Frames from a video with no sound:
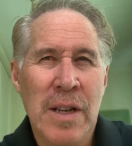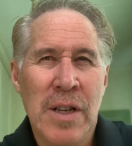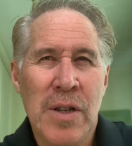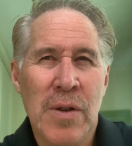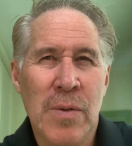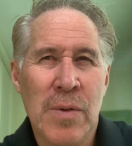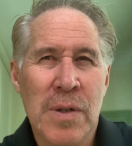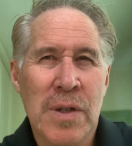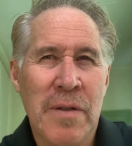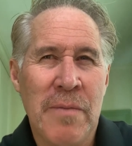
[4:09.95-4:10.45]

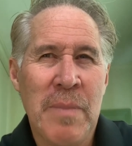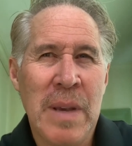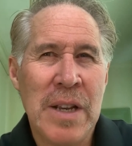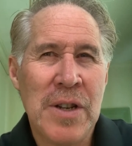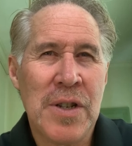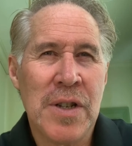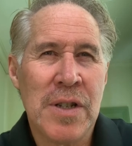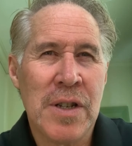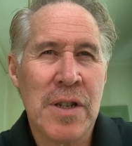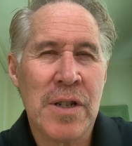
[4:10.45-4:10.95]
sorts of
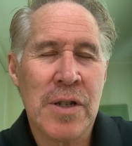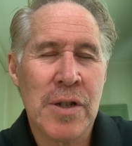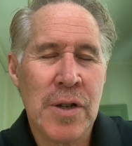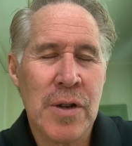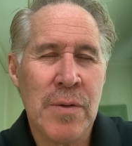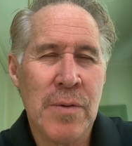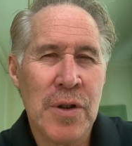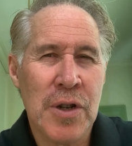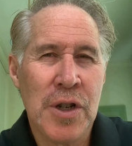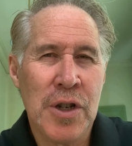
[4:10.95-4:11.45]
measures is
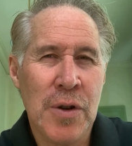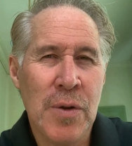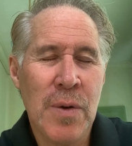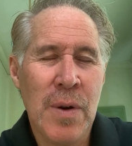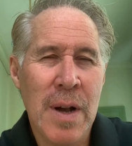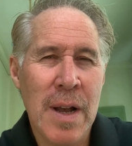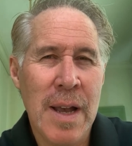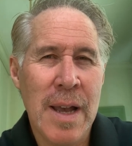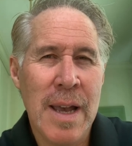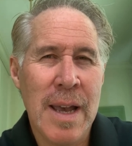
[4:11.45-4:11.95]
to
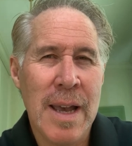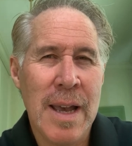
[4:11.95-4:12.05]
ensure